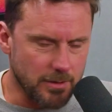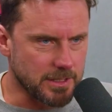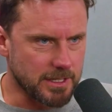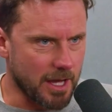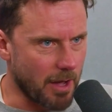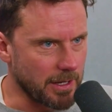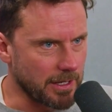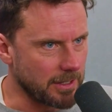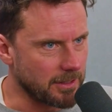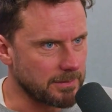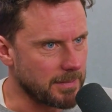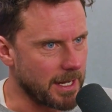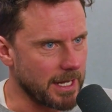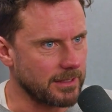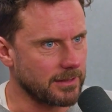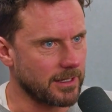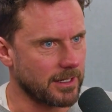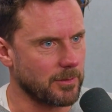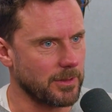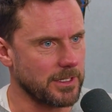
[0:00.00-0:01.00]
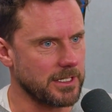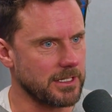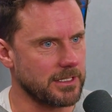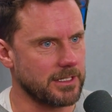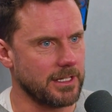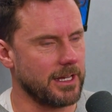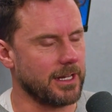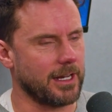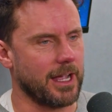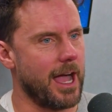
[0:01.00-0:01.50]
what's going on, mate. Like we're
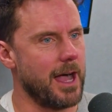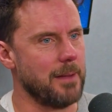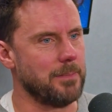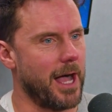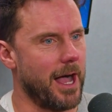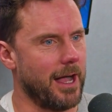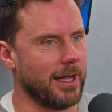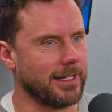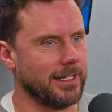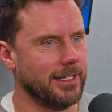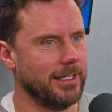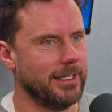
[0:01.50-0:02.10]
just at a car park.